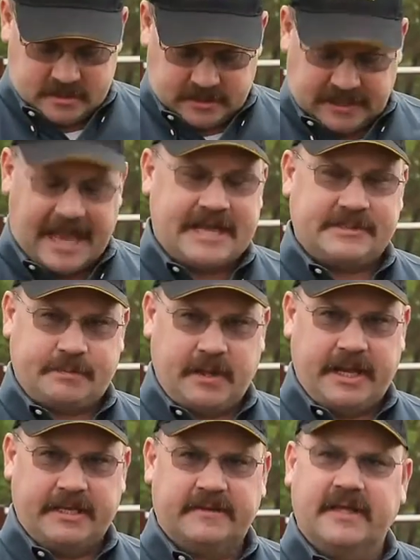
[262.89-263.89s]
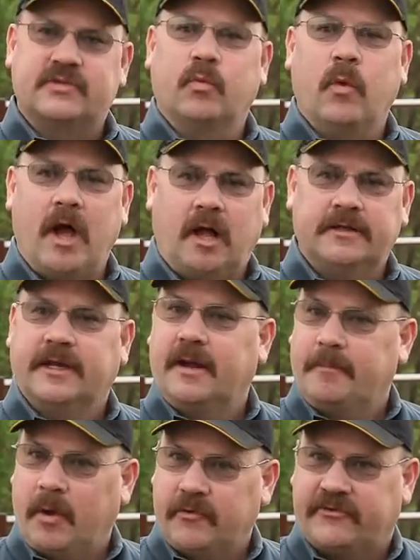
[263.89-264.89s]
latch plate that's welded
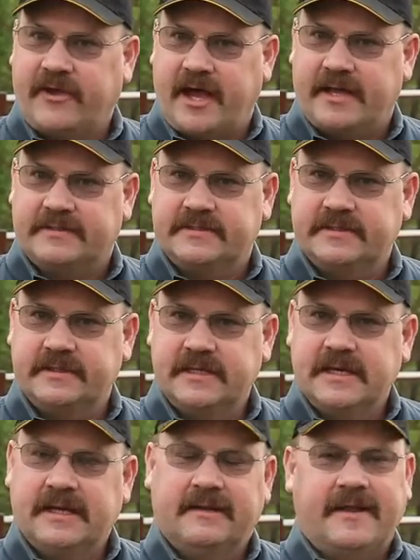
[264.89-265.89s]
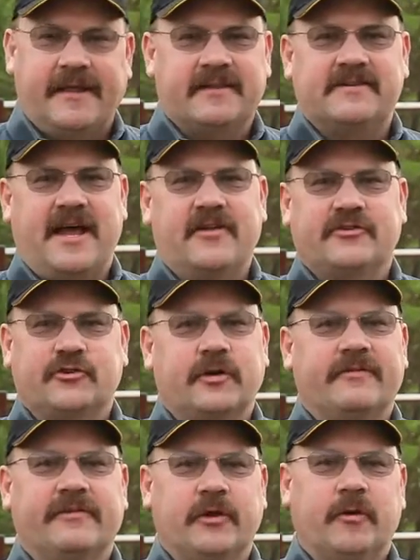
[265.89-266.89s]
on both sides. Now that sounds
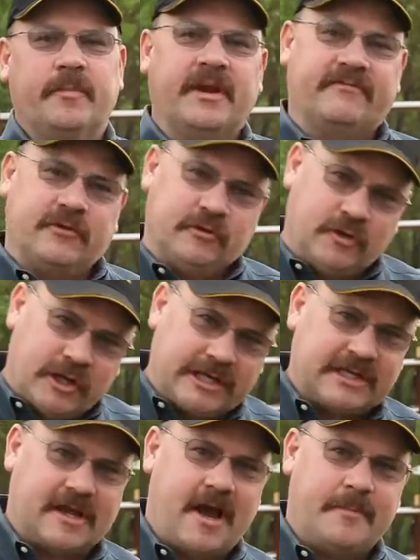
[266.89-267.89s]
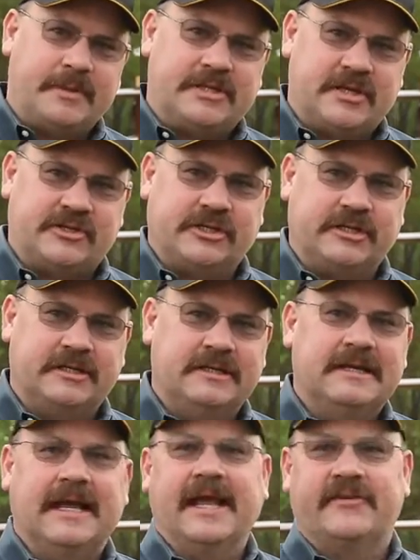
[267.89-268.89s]
trivial, but if you look at the competition,
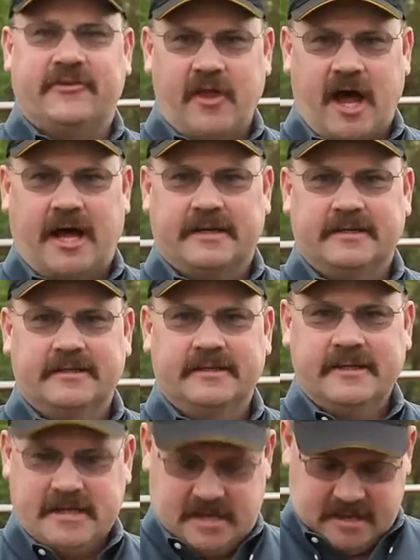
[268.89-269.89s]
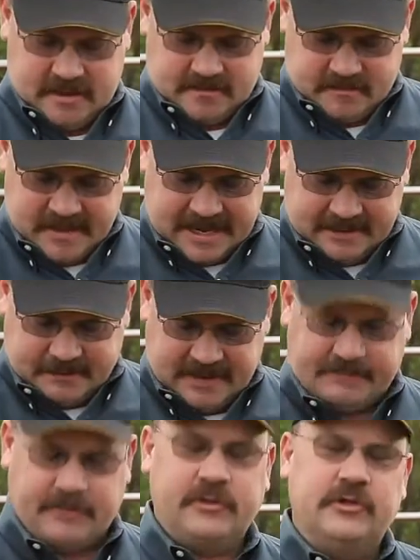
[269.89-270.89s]
it's not. Many
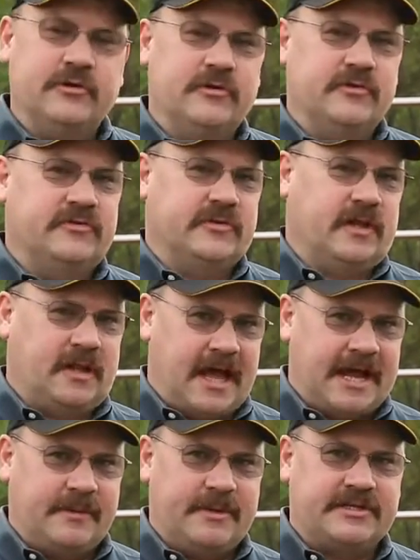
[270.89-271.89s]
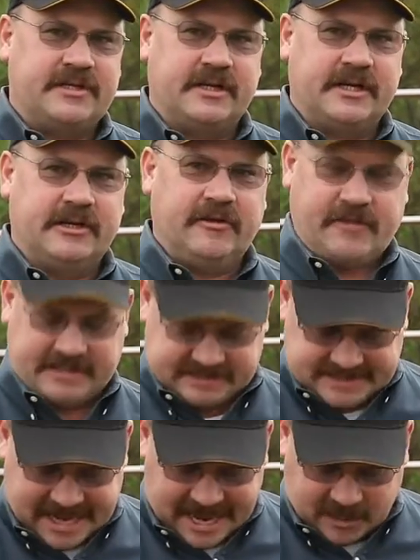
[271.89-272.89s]
people use lighter material that's
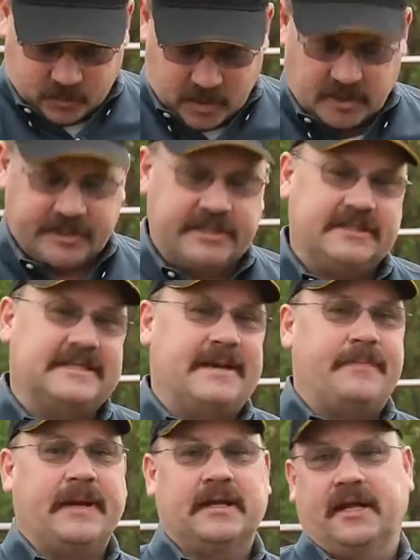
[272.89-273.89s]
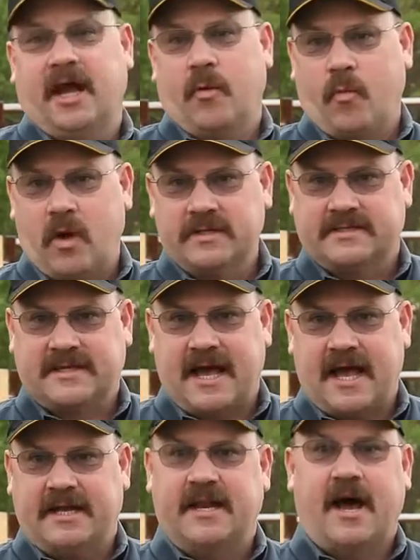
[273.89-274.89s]
tack welded, typically on one
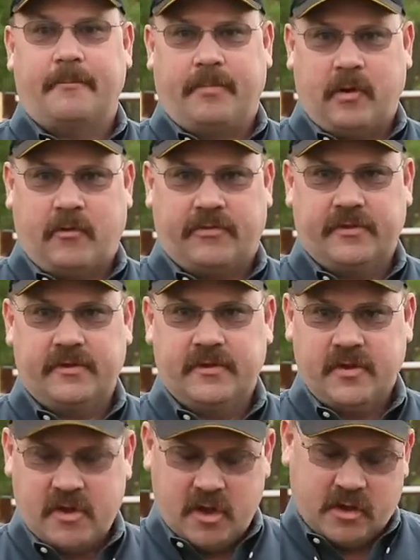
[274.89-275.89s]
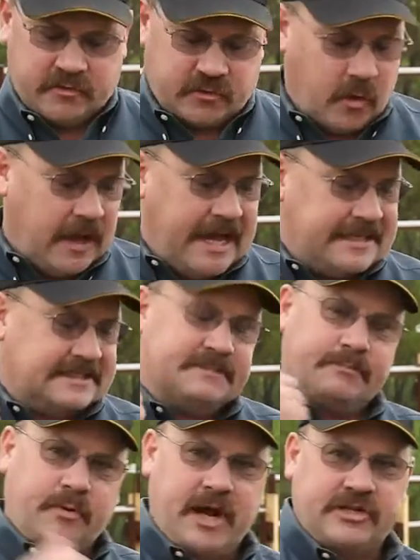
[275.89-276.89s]
side, not both. So as
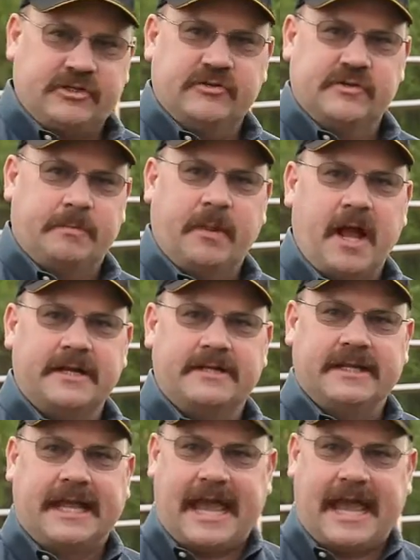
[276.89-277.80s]
pressure is applied to the